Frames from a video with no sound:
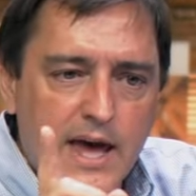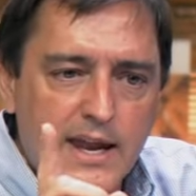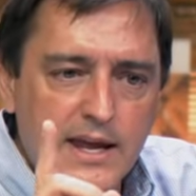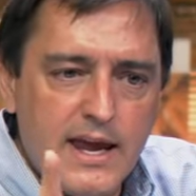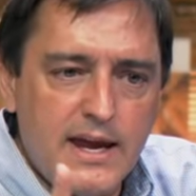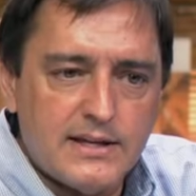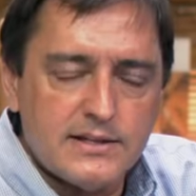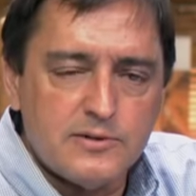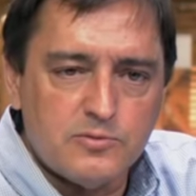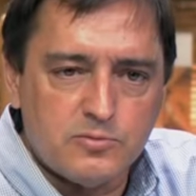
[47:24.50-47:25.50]
that heat
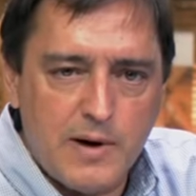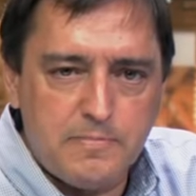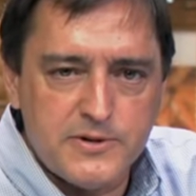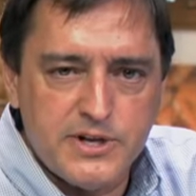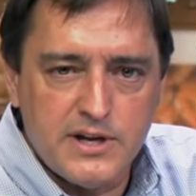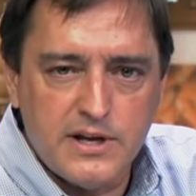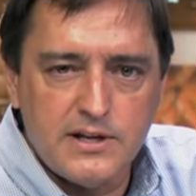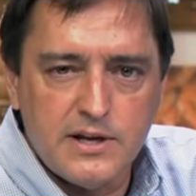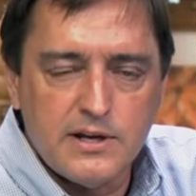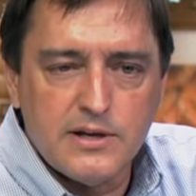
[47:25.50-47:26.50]
represented